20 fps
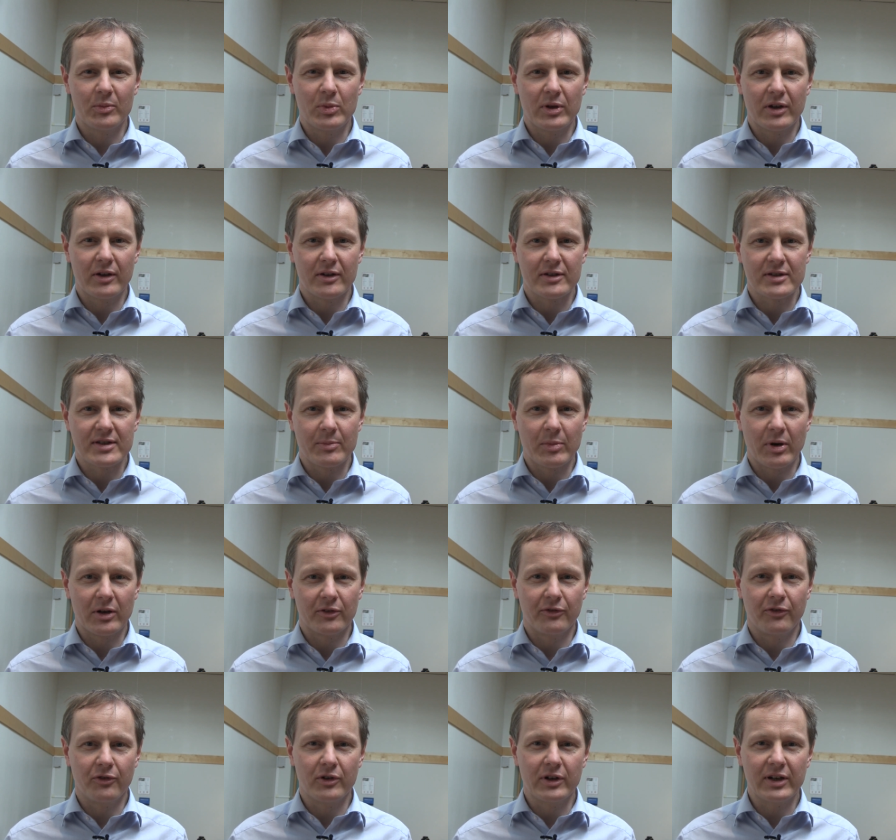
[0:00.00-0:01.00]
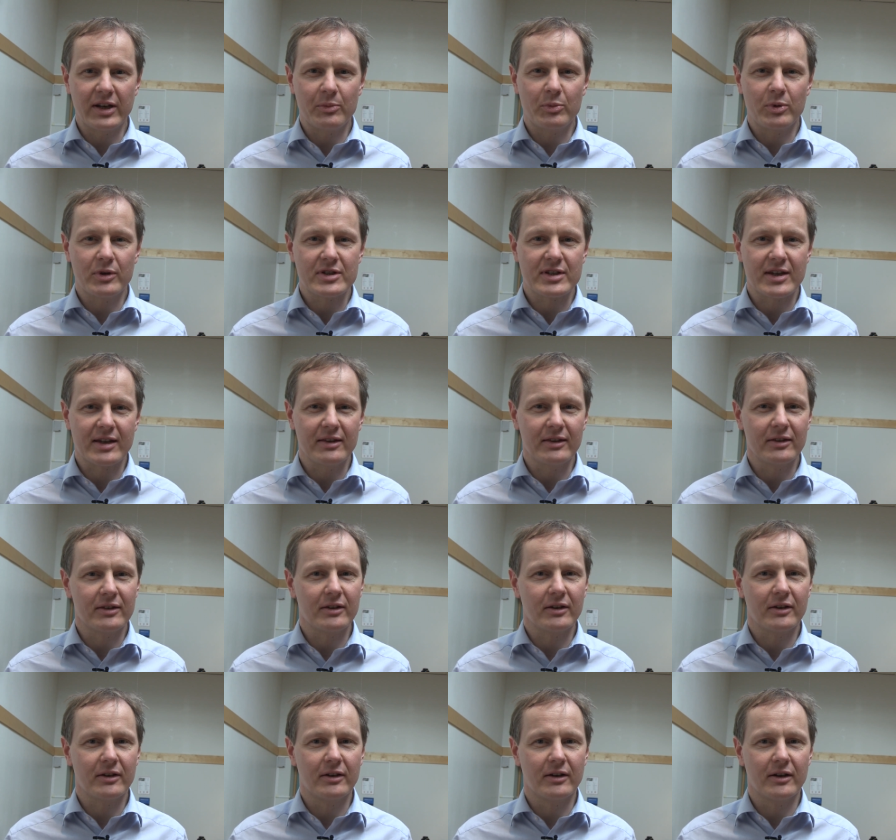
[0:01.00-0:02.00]
because about
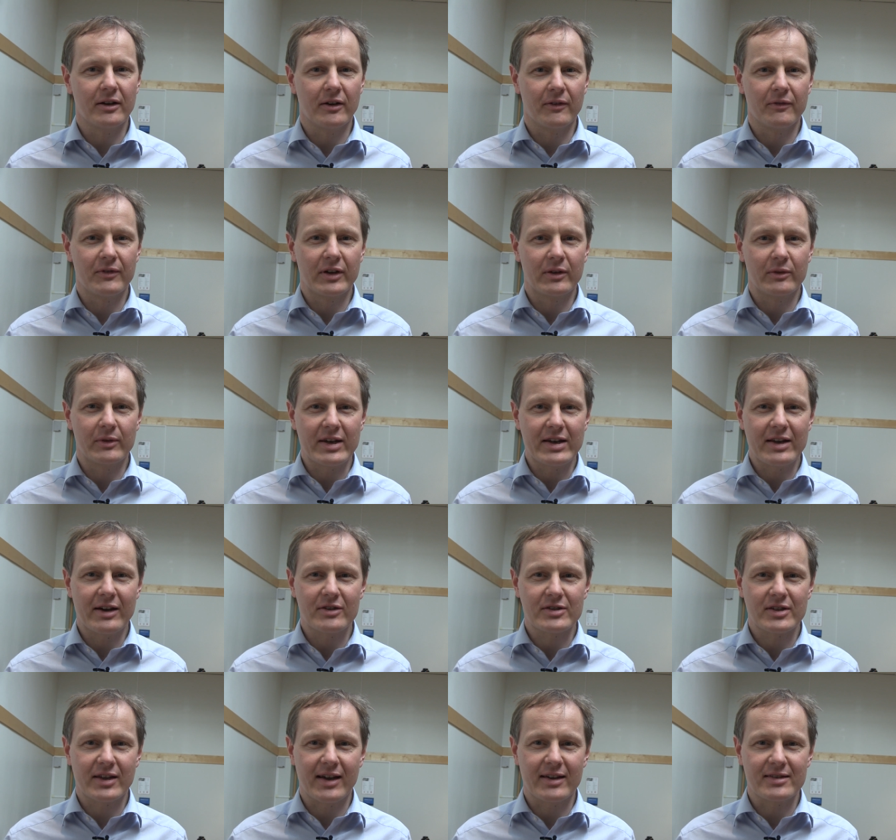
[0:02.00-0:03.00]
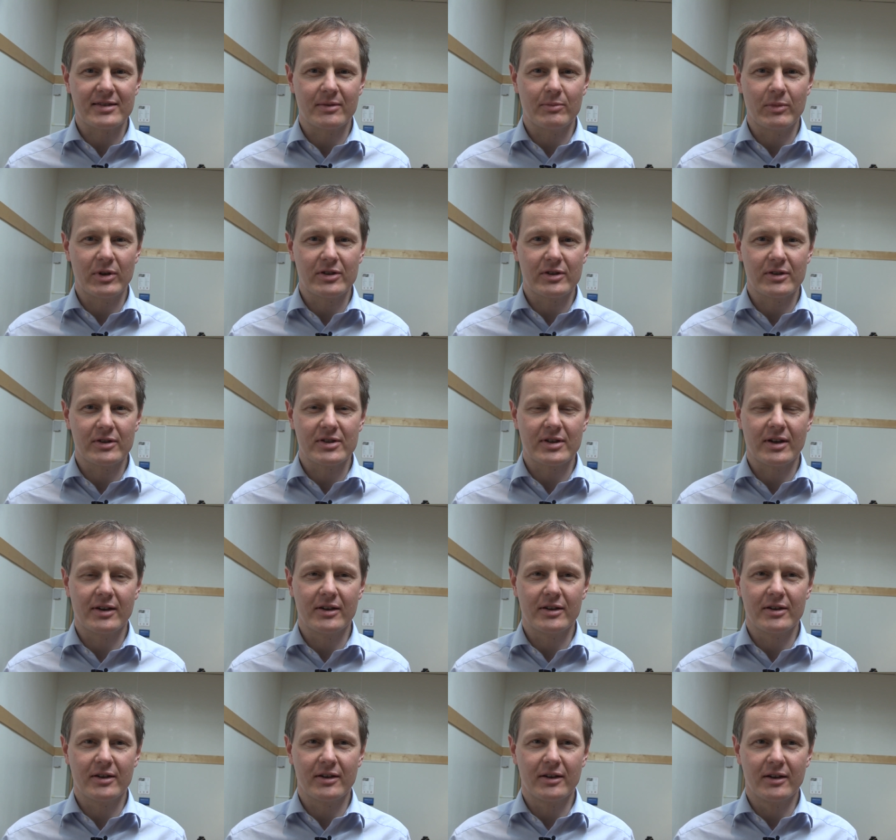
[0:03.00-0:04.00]
40% of the greenhouse gas emissions
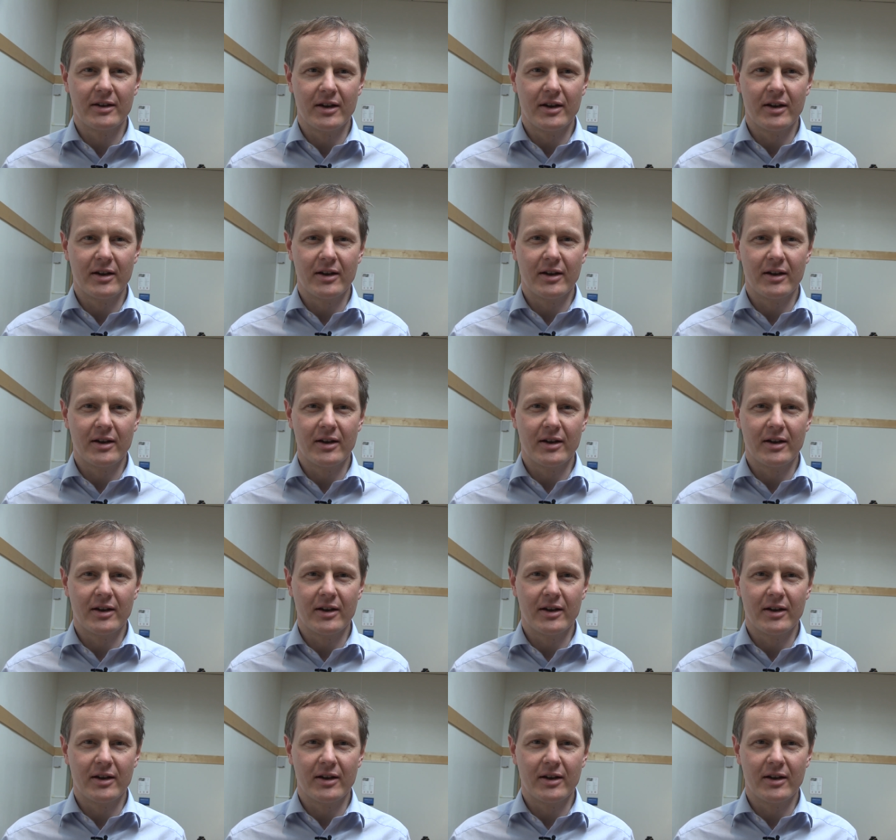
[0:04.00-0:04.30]
are